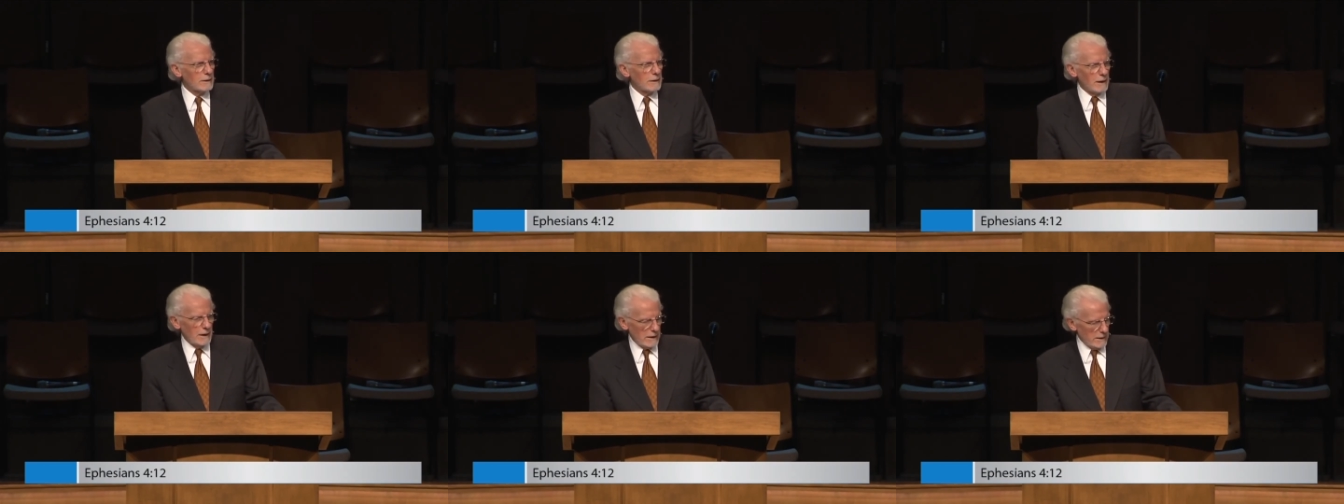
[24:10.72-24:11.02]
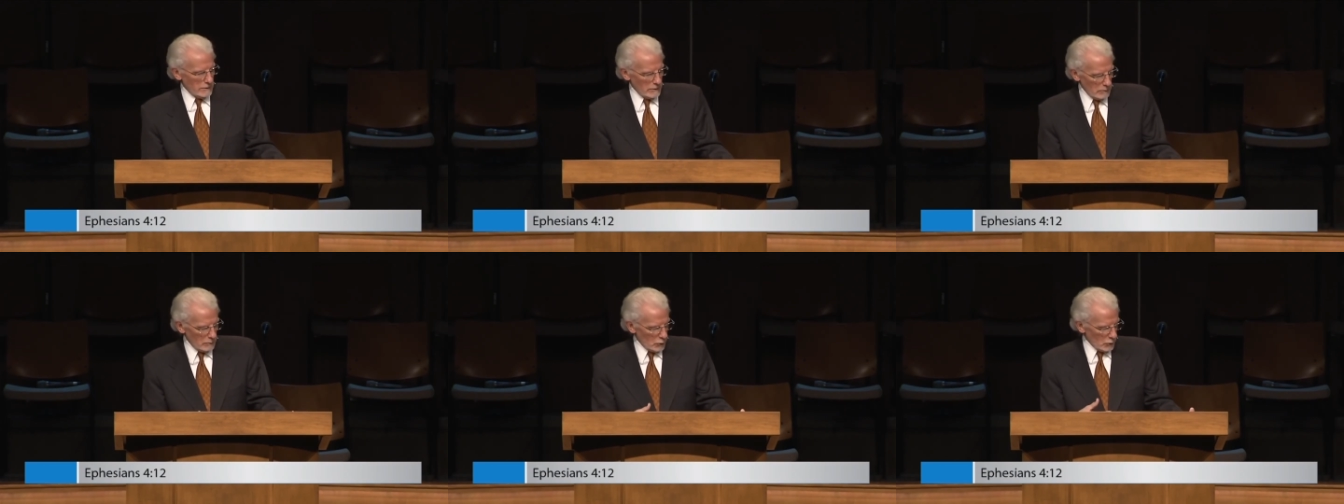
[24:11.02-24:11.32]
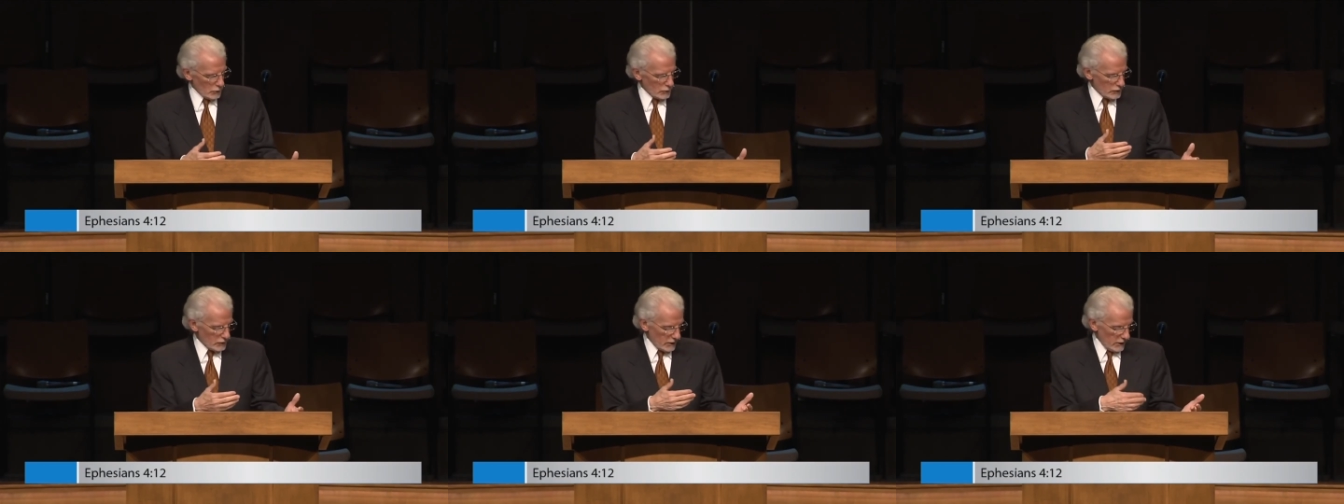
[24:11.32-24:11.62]
And the
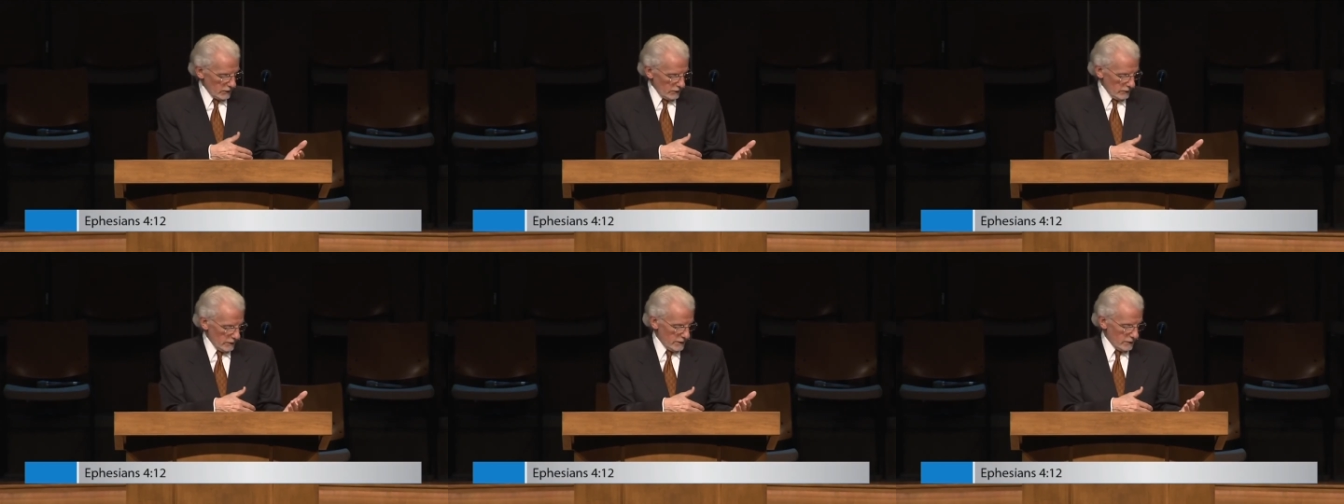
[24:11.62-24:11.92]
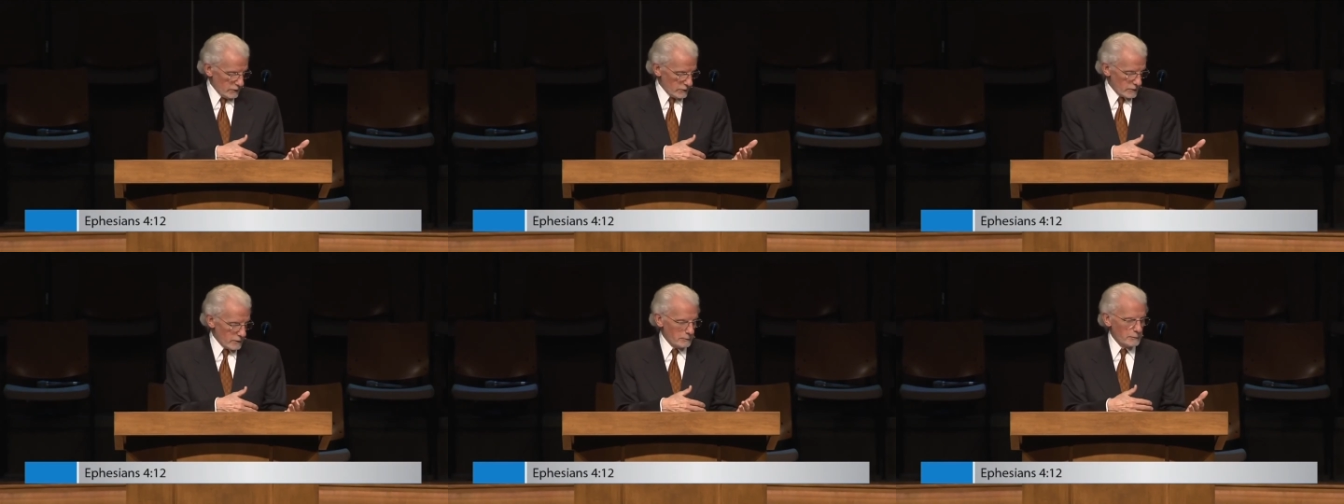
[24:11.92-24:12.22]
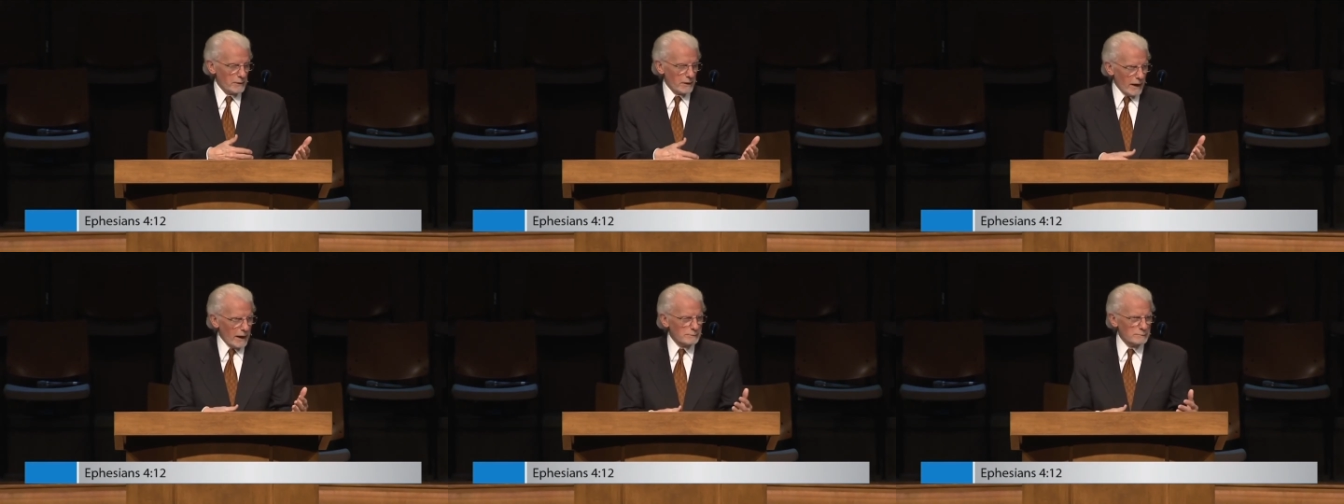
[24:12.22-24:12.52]
more serious the
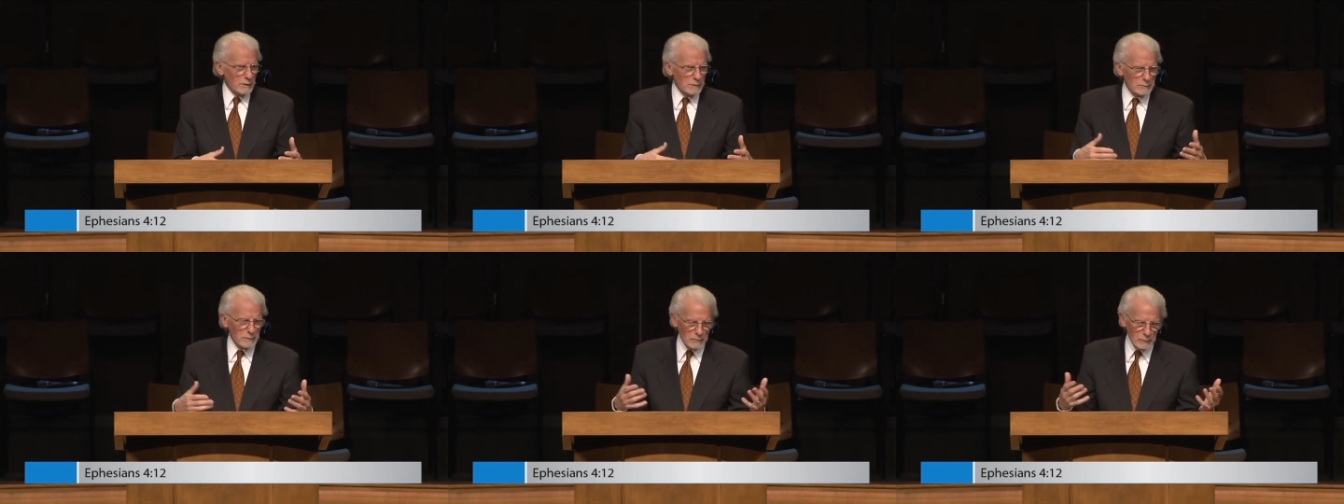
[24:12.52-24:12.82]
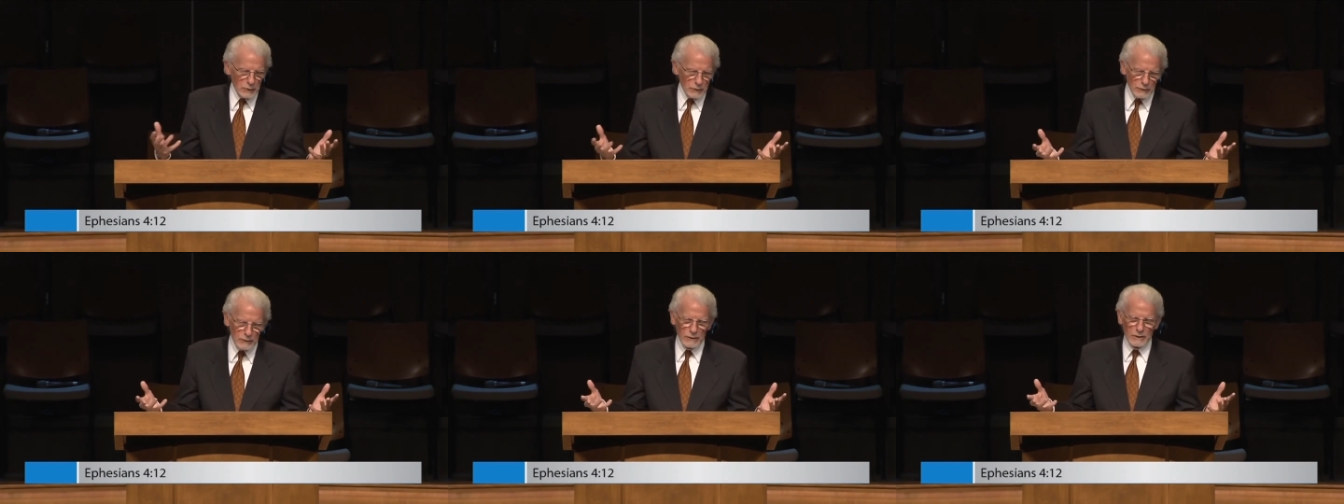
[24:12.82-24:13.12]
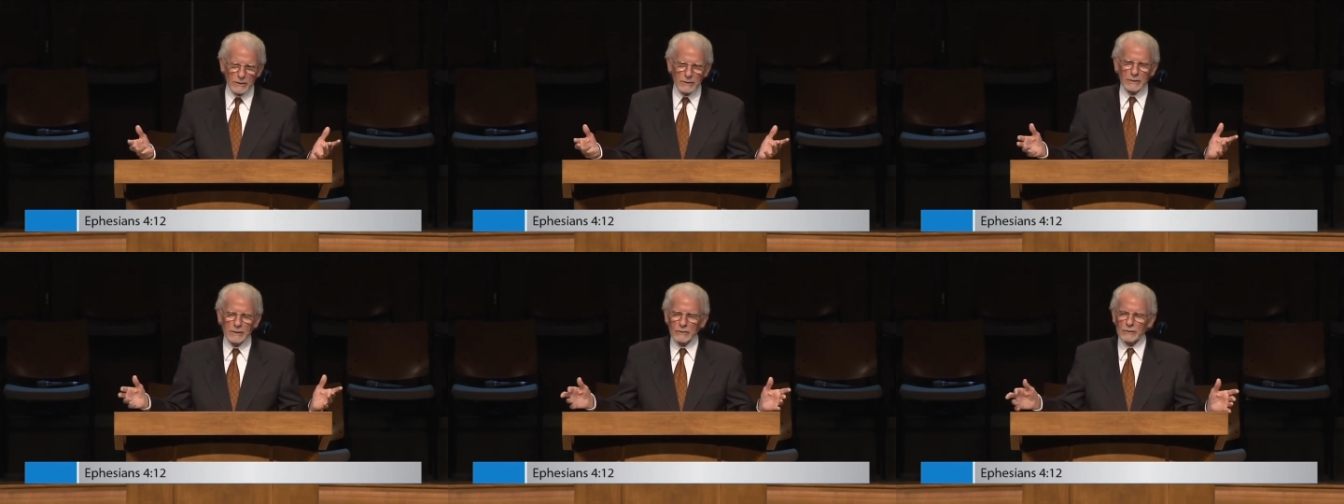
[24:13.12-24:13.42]
problem, the more
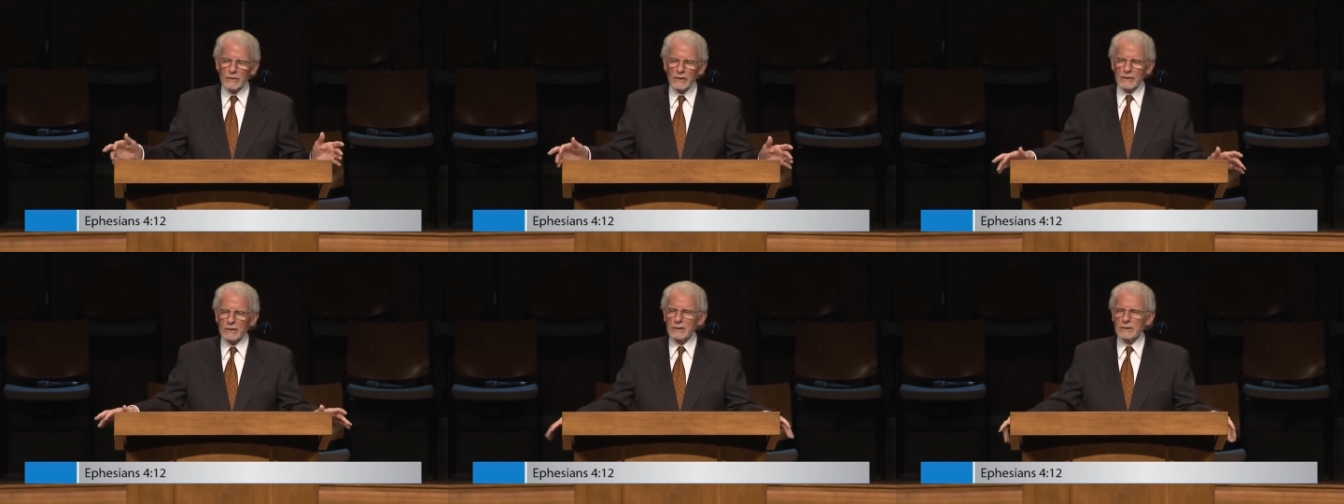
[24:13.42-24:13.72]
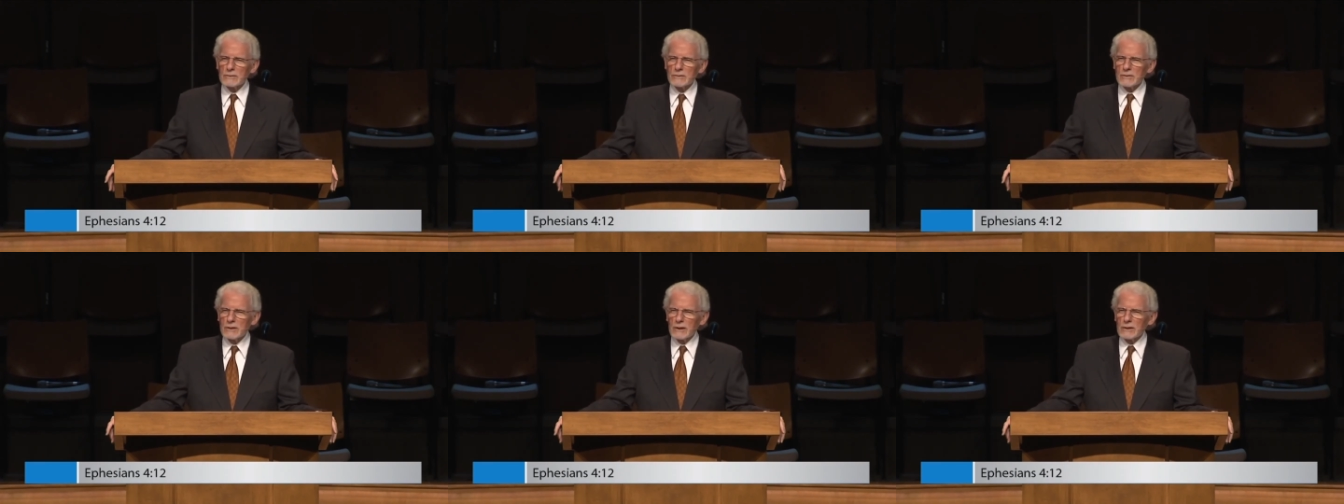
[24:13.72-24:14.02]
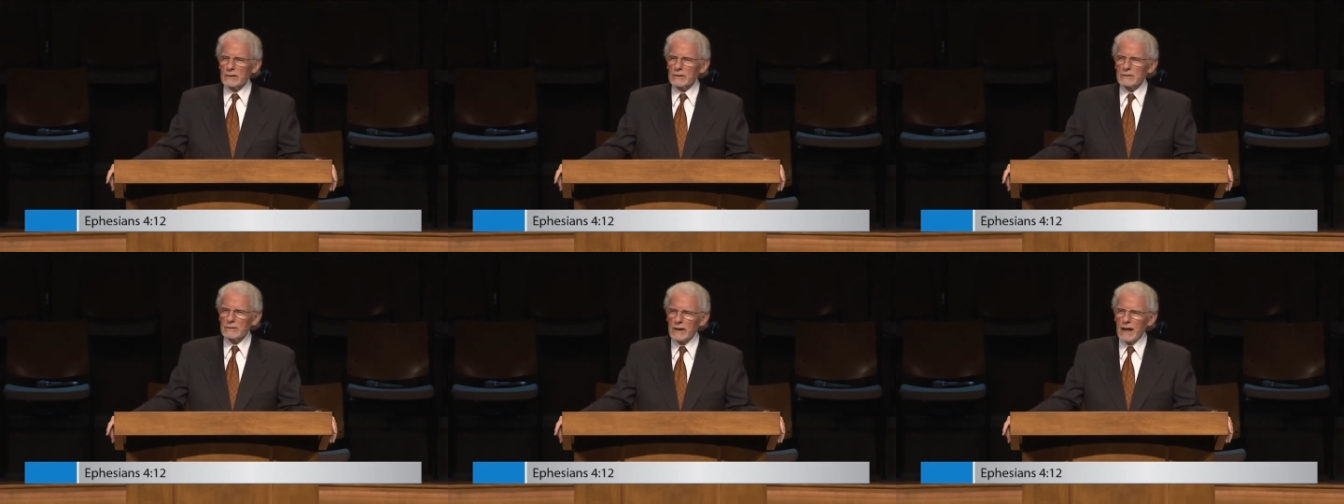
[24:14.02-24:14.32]
serious our
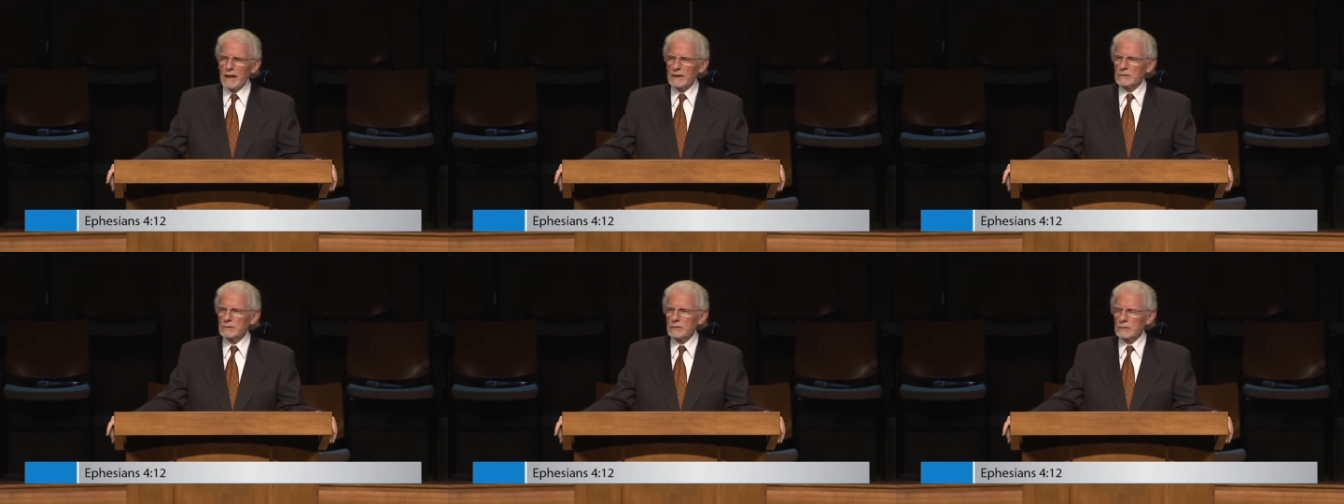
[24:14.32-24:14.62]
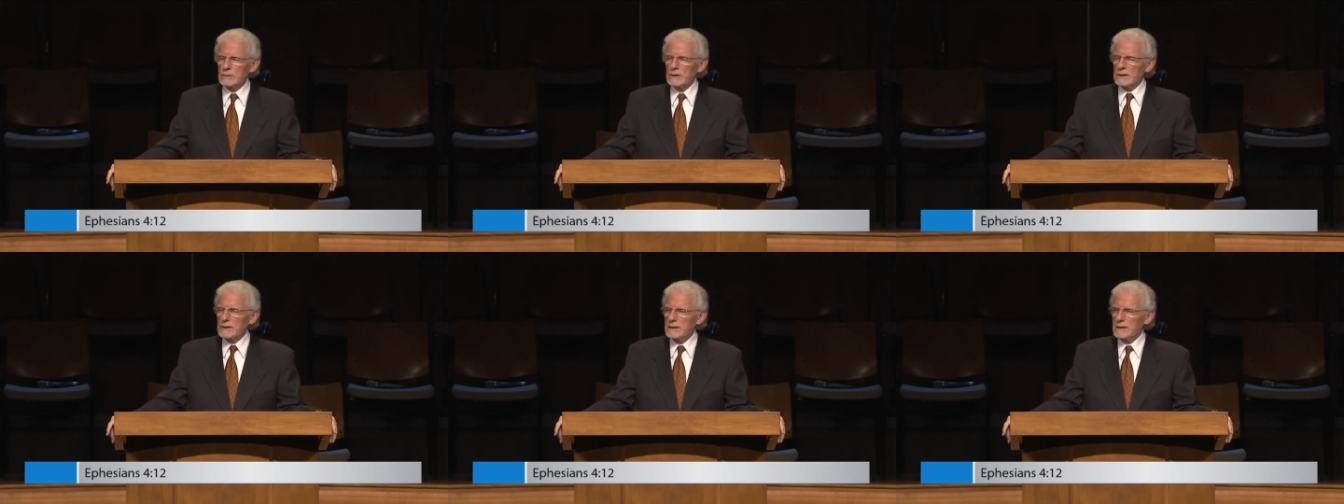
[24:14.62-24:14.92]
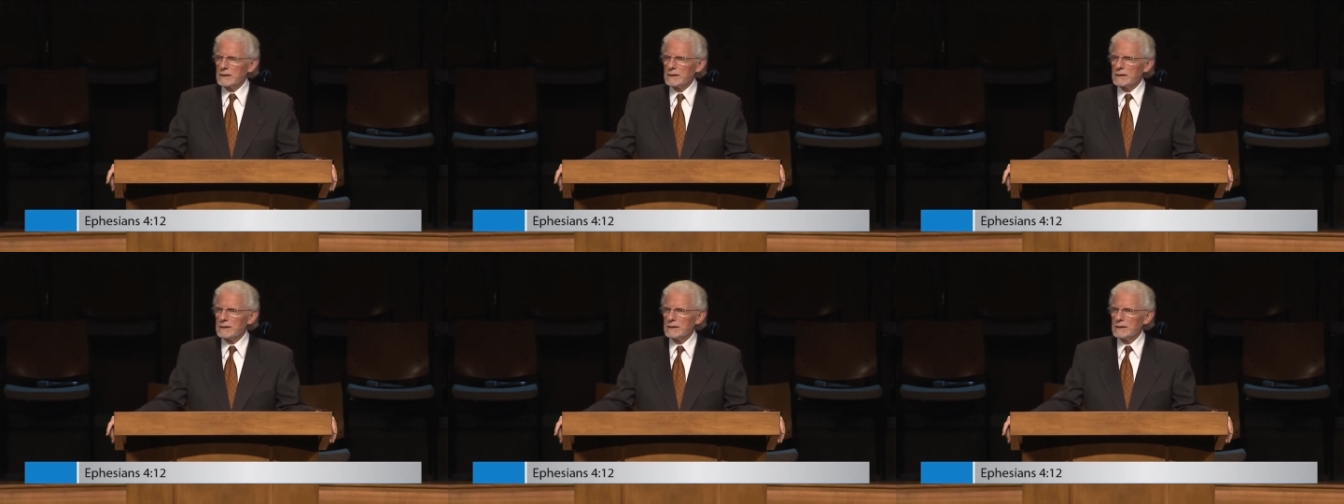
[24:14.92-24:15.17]
concern, naturally.